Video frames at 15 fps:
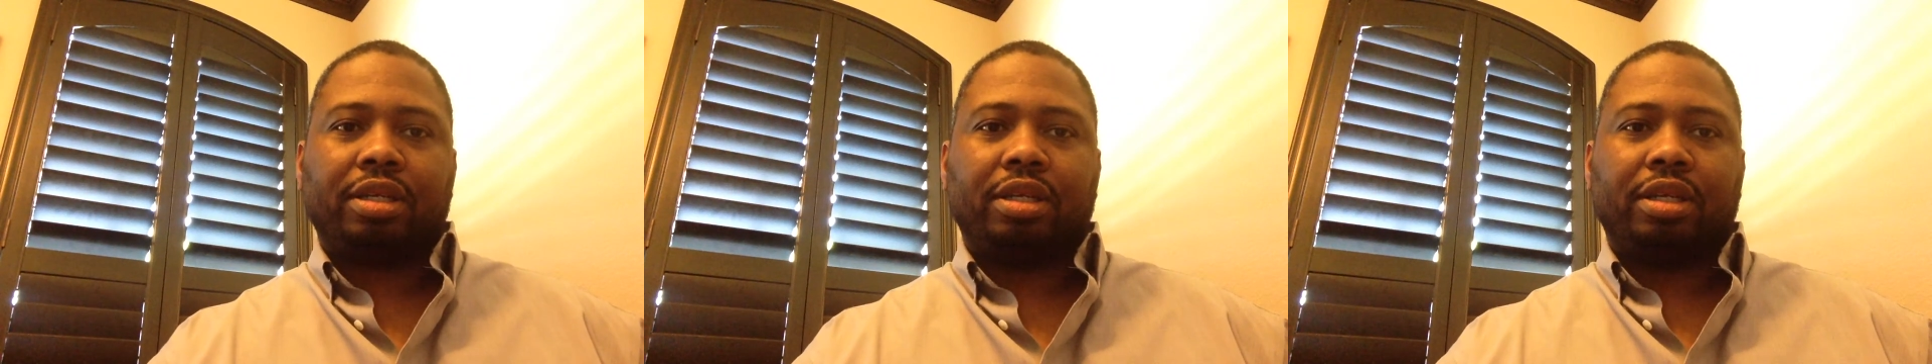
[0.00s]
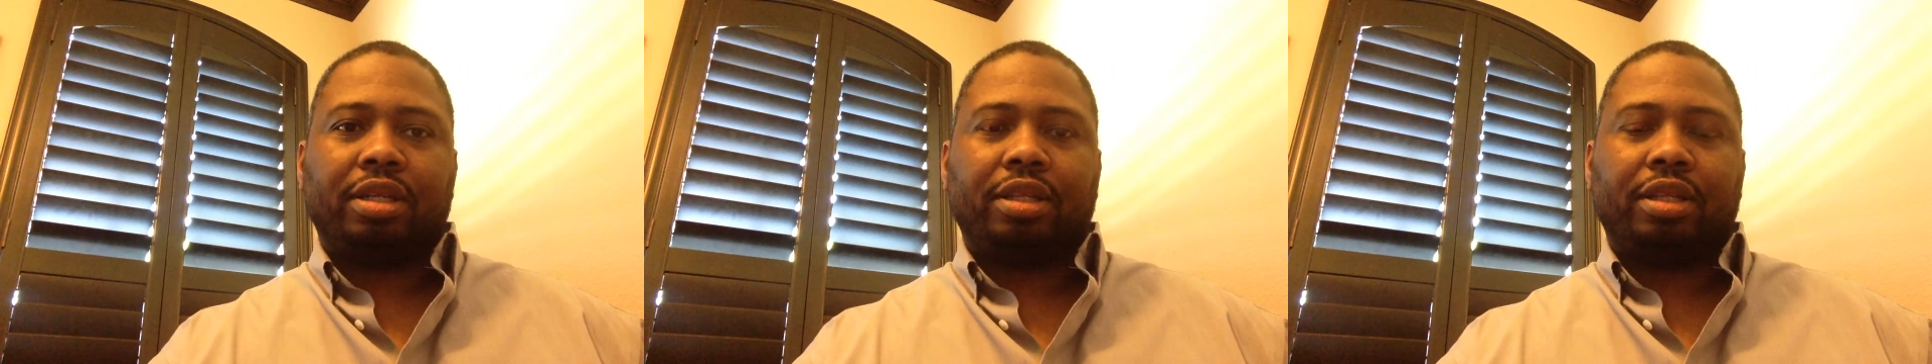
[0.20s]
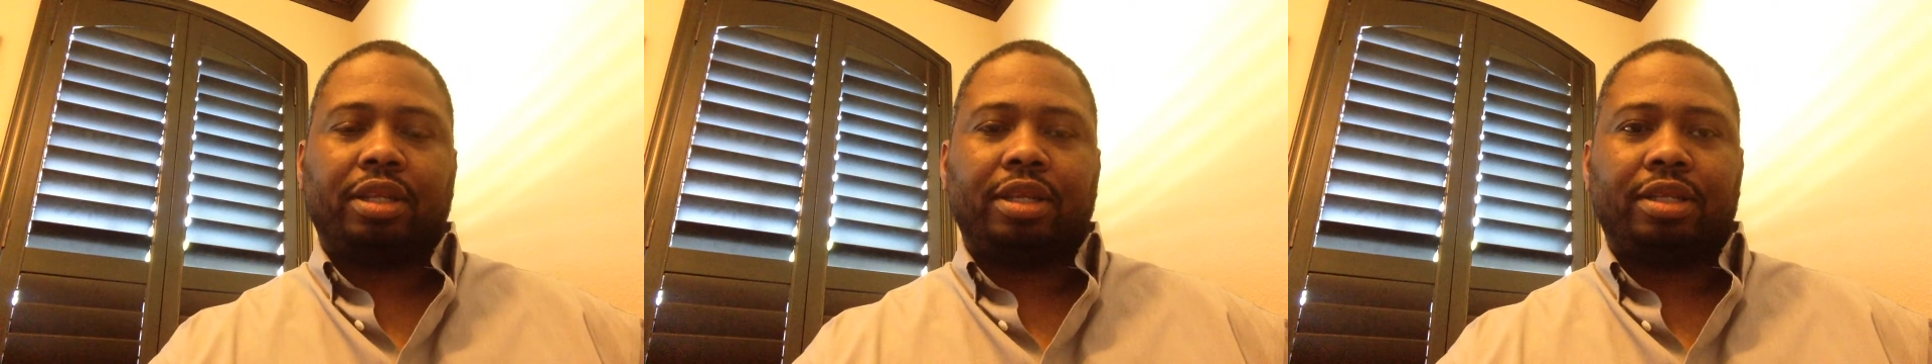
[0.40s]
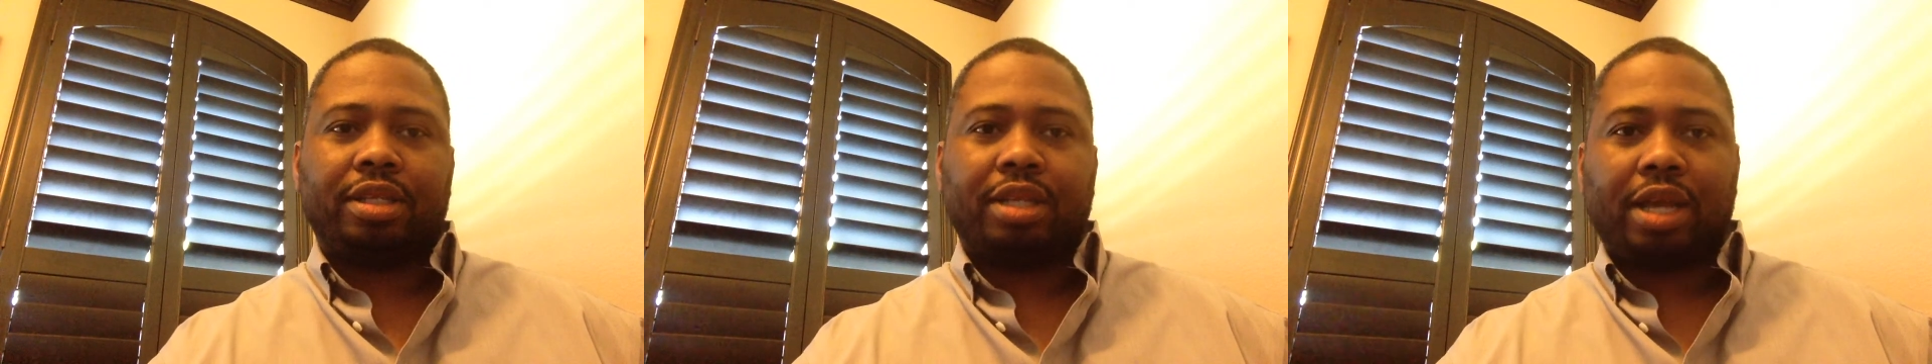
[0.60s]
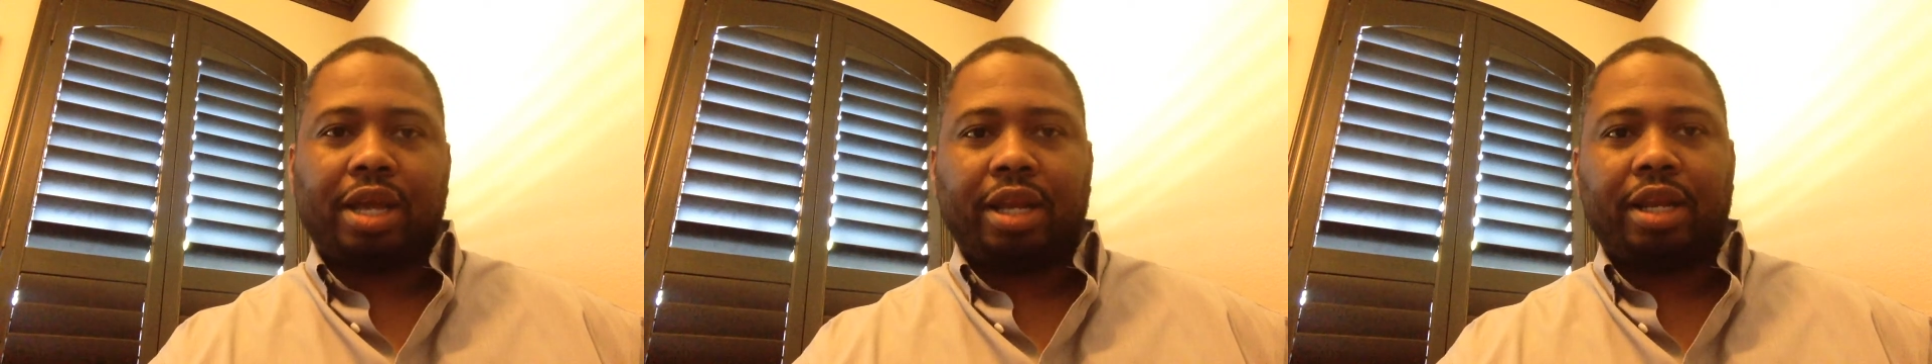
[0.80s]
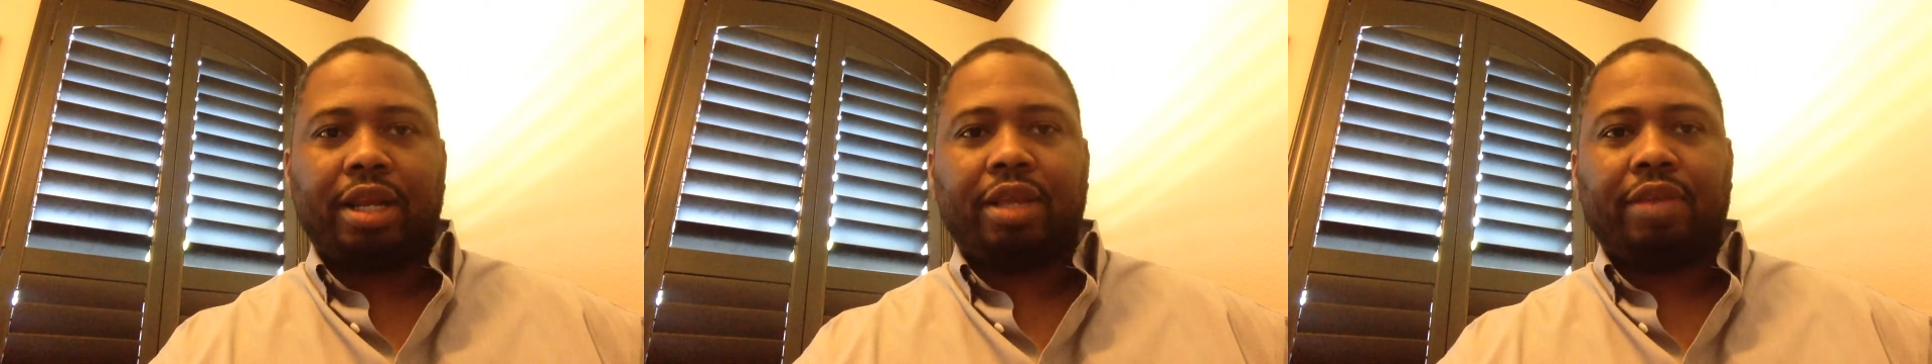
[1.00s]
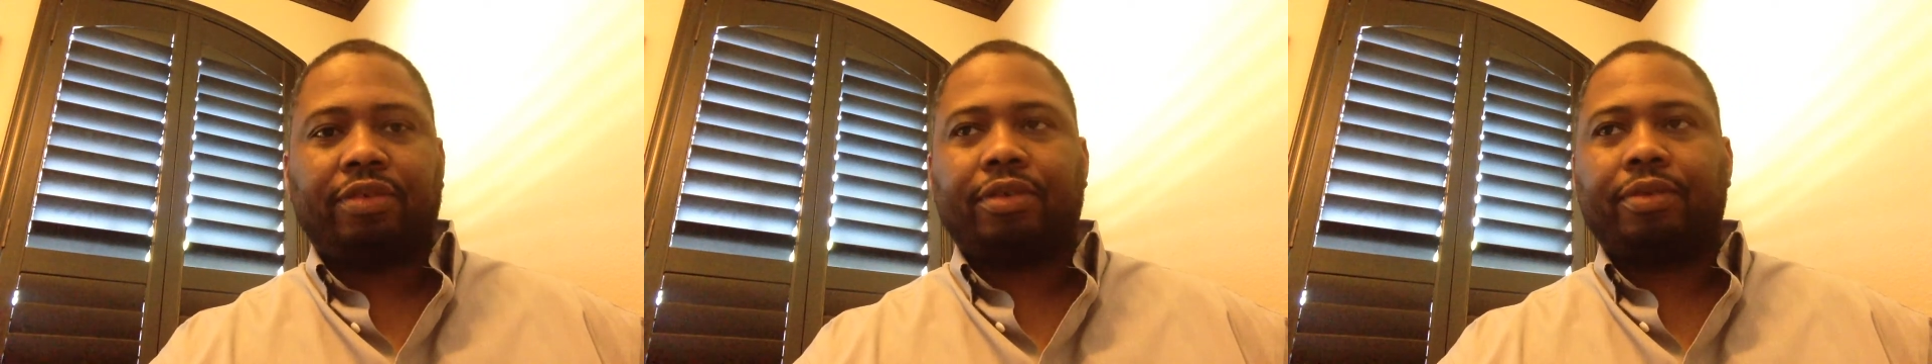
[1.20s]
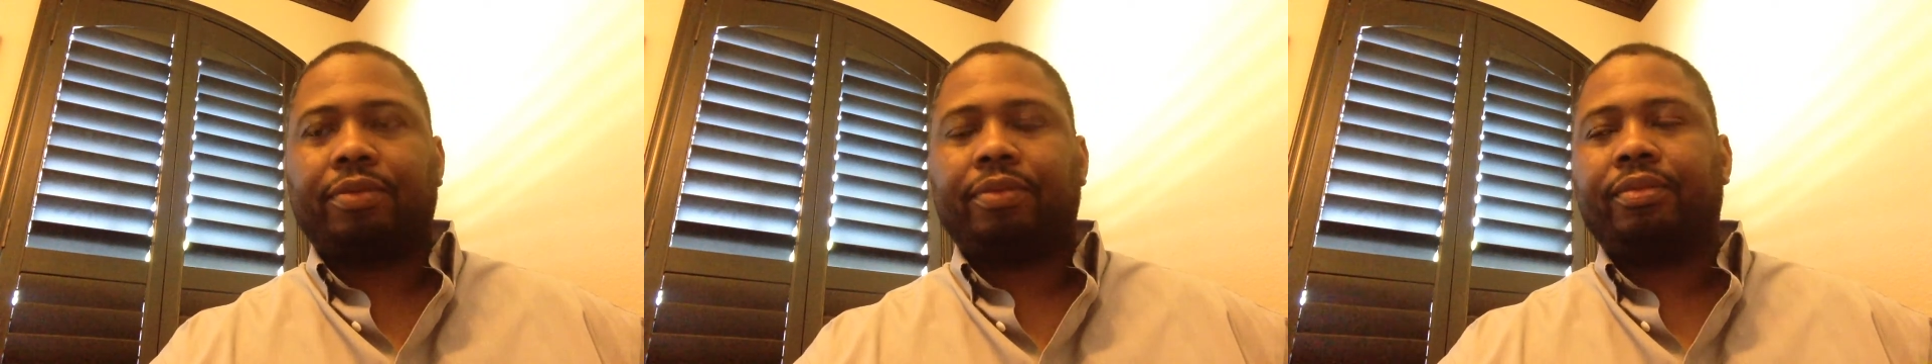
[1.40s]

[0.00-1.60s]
and things of that nature.